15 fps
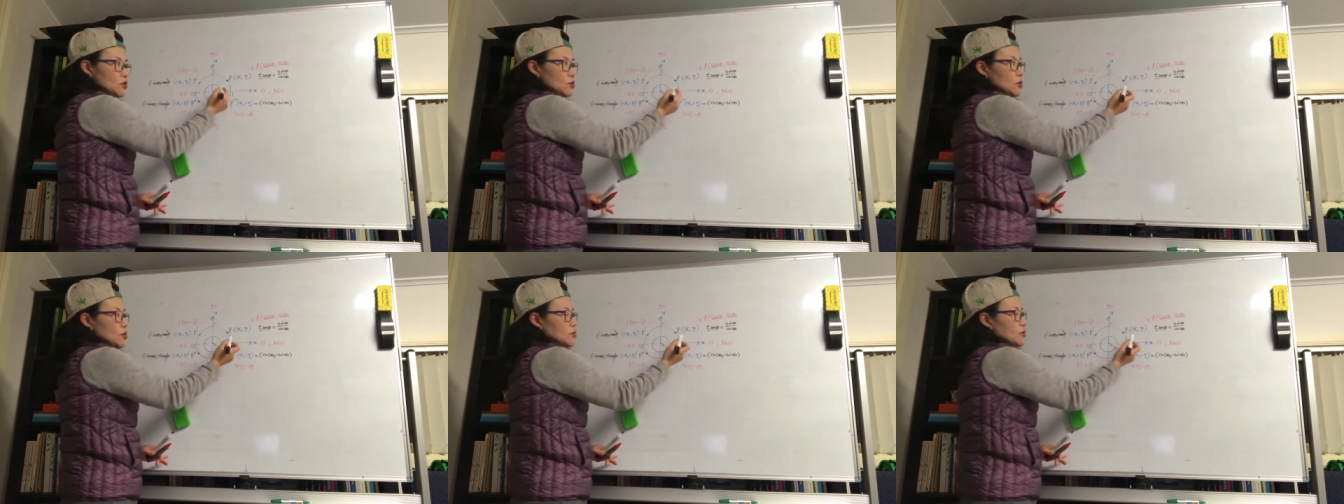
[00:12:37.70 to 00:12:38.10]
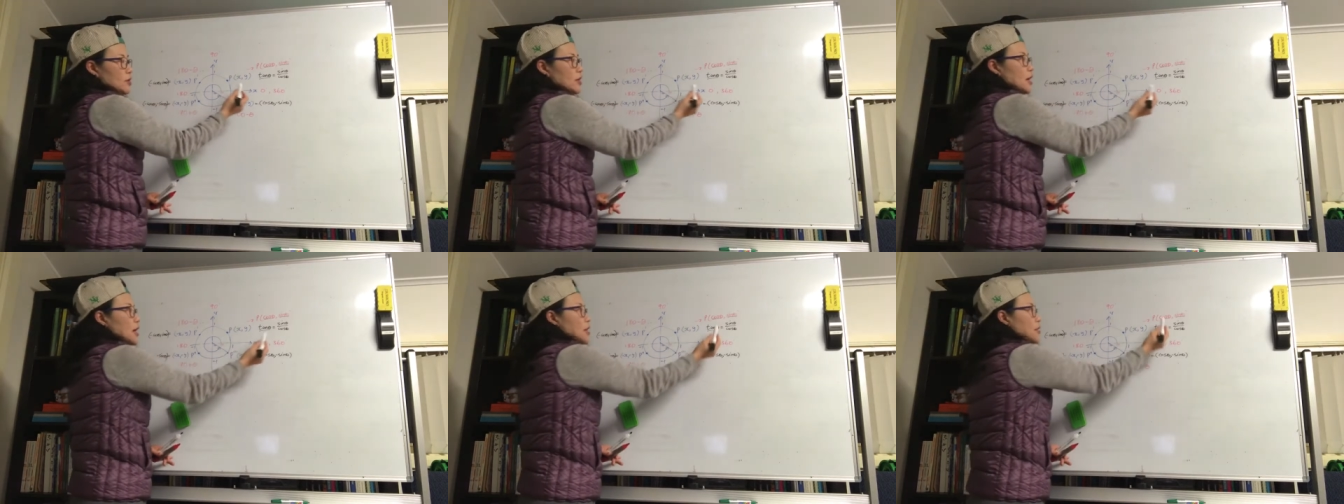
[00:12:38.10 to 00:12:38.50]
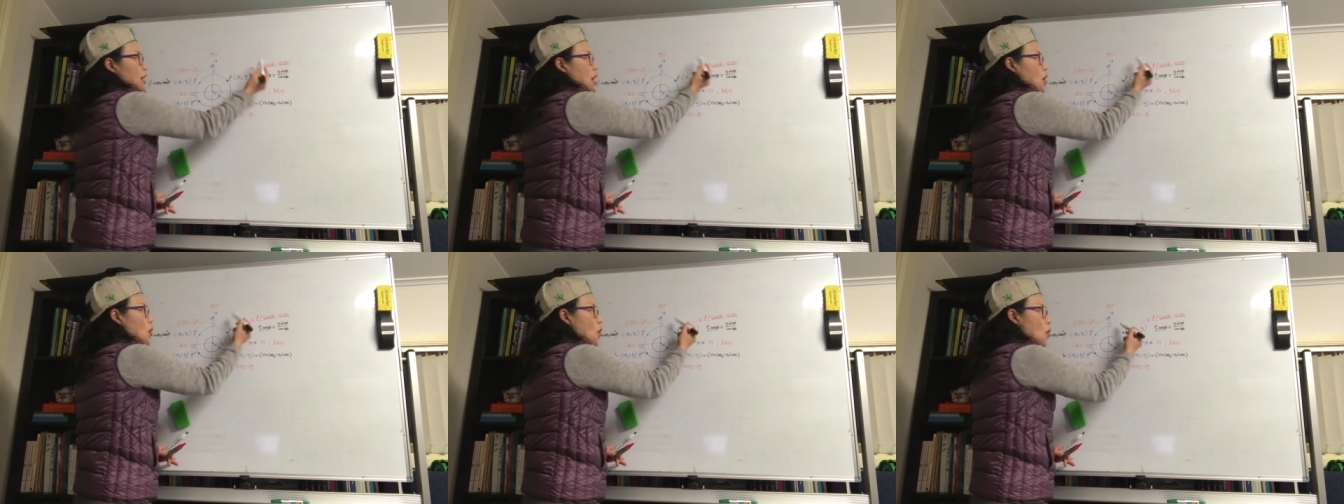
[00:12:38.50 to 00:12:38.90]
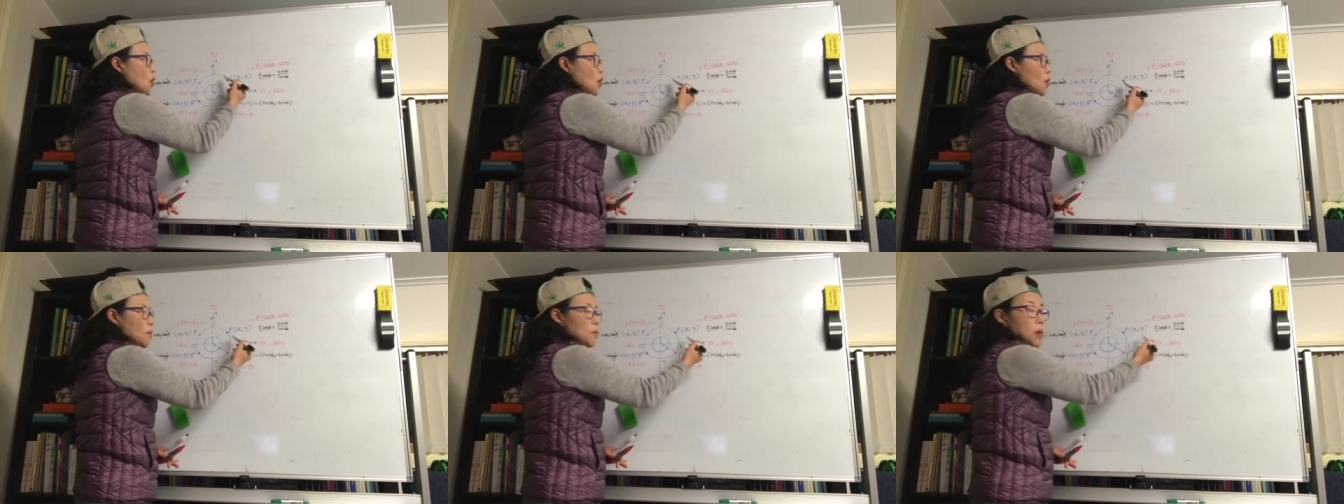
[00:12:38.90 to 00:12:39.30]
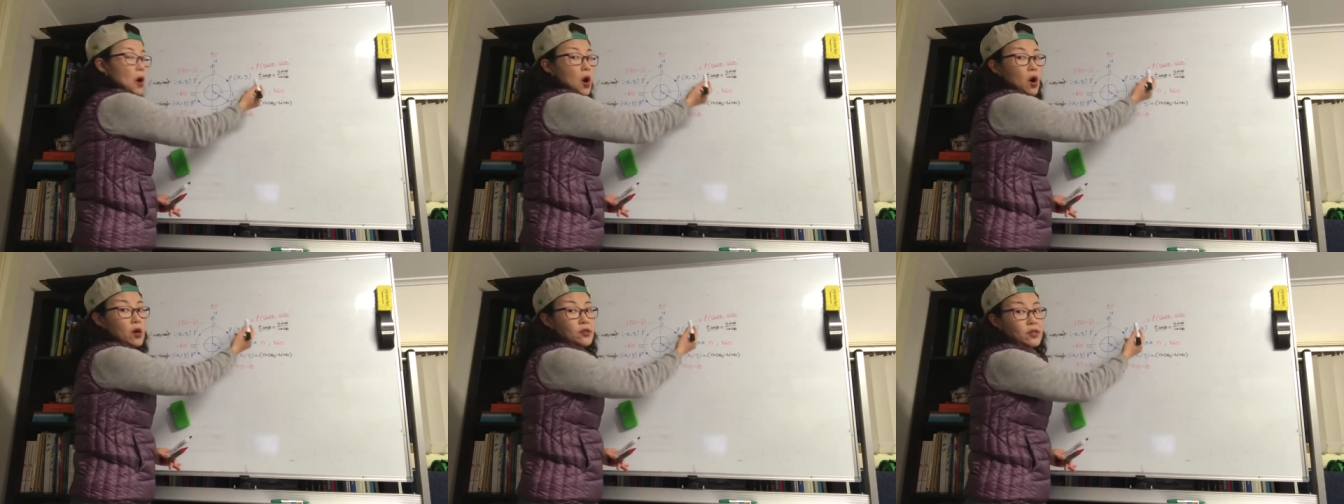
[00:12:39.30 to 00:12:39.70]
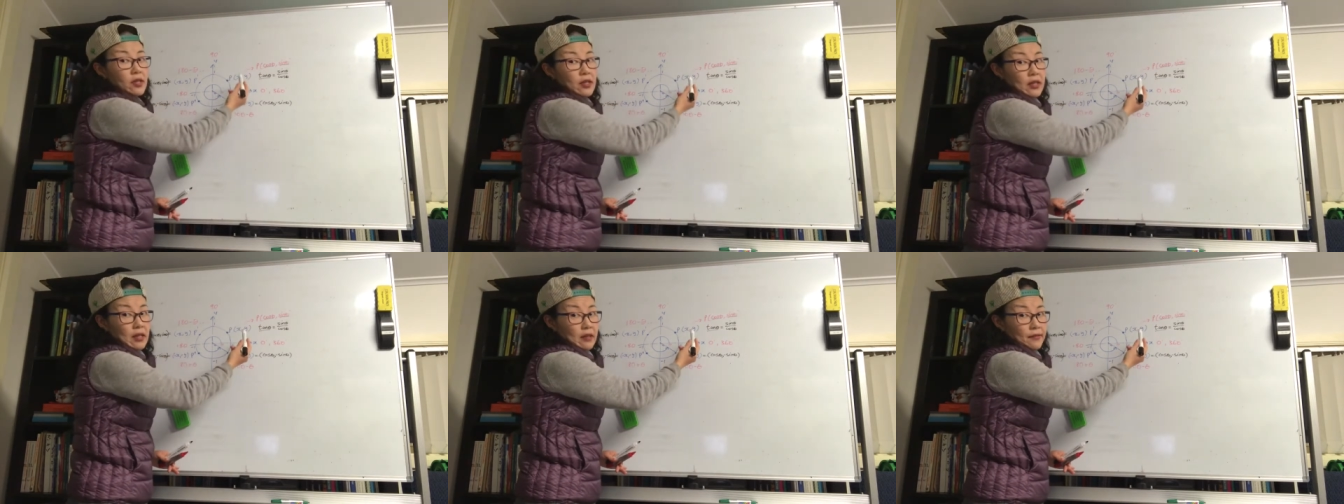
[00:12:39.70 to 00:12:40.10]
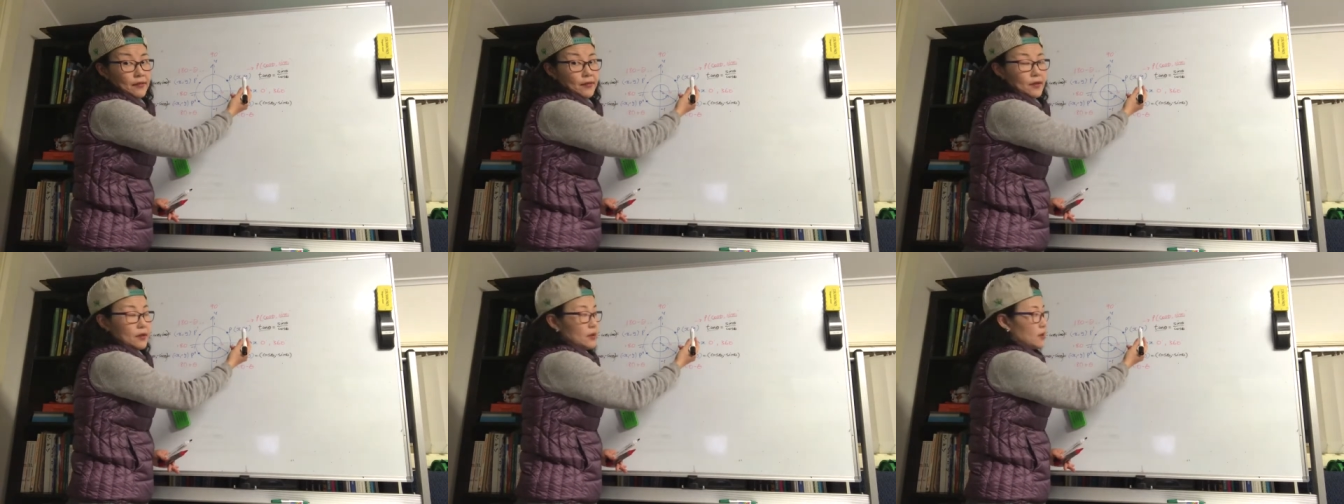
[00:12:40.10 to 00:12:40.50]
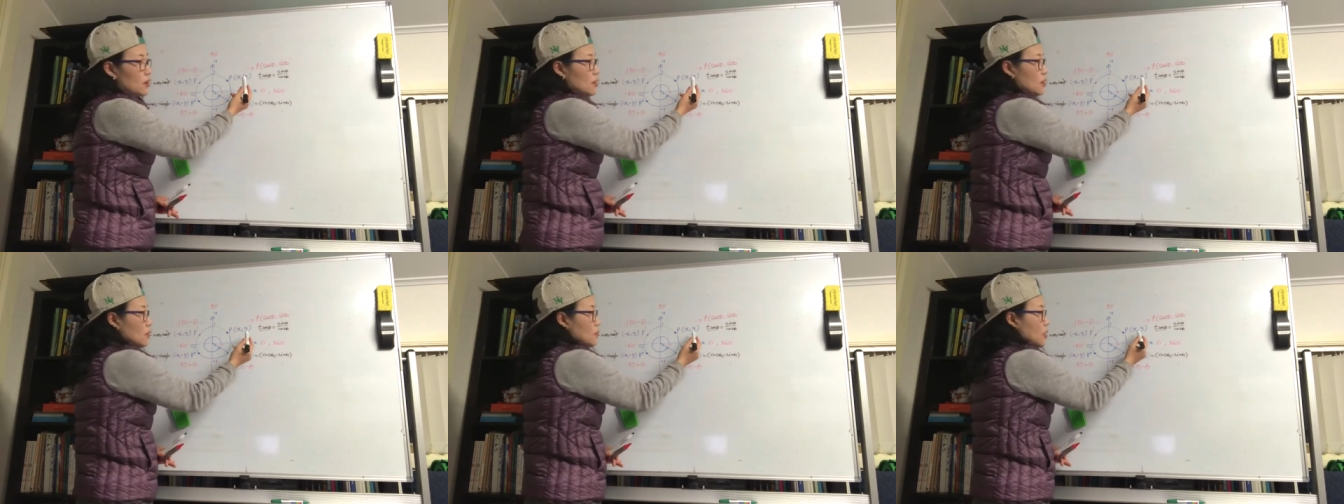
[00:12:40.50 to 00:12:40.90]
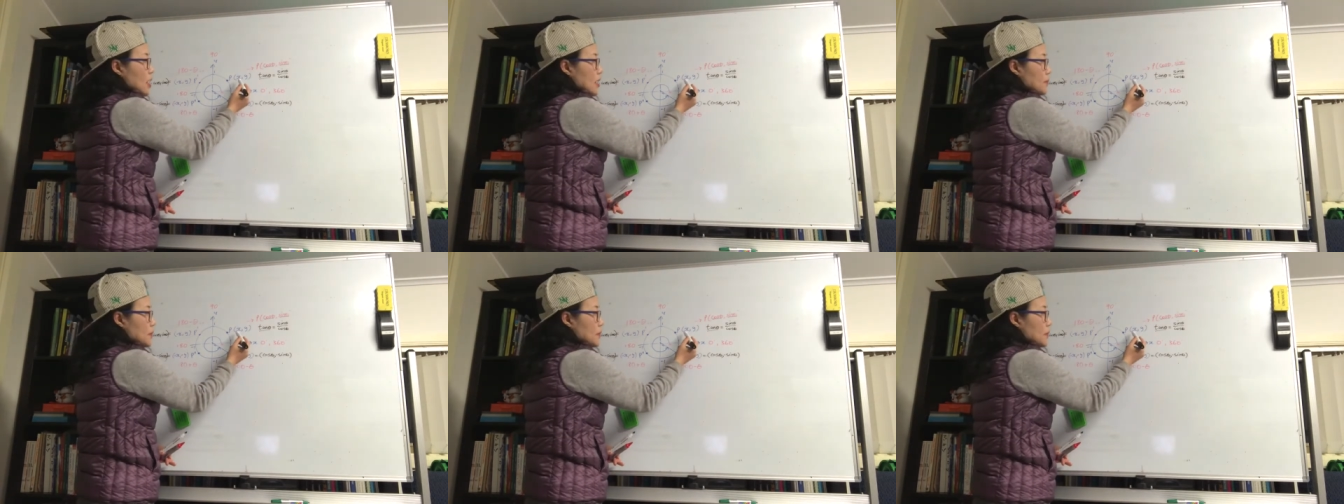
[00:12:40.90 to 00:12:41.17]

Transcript: quadrant, they're all positive, right?